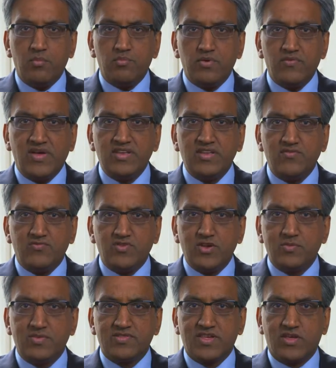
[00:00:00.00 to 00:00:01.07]
Preventive
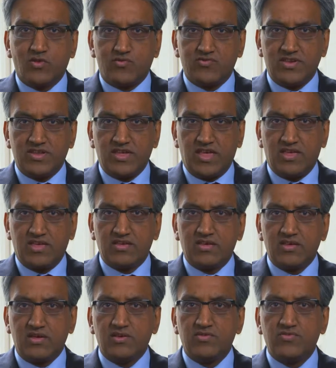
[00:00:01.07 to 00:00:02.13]
treatments can often take
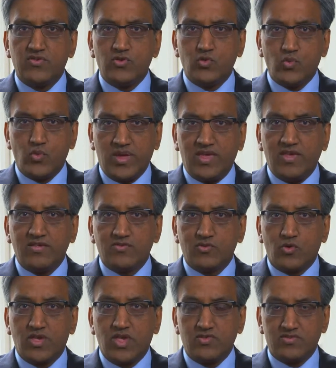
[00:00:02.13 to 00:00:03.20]
a few weeks,
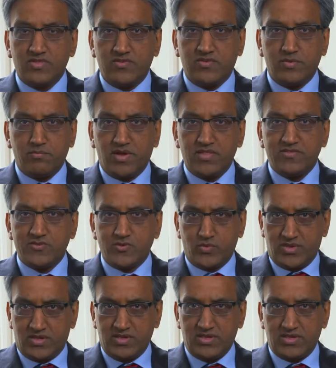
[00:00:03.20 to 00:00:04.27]
occasionally even months to
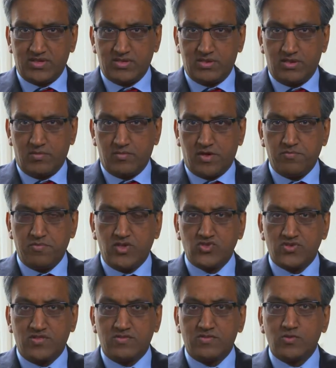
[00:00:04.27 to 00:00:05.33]
work, but
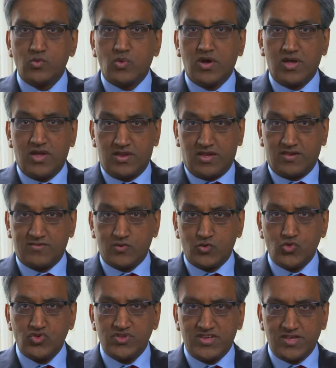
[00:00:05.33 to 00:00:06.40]
patients who are in
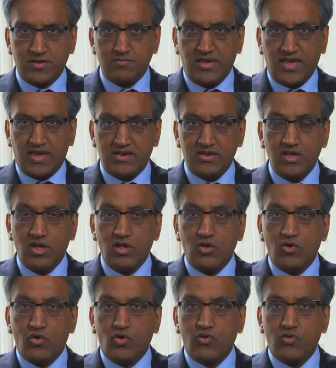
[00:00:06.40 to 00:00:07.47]
excruciating pain
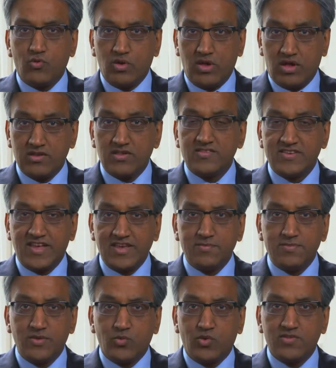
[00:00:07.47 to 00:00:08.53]
or
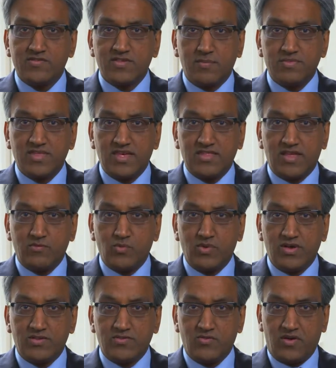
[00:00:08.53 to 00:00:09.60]
understandably want something that
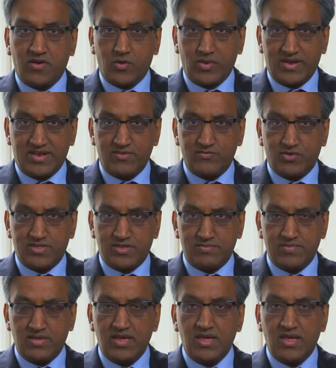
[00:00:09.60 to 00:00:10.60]
works very quickly for them.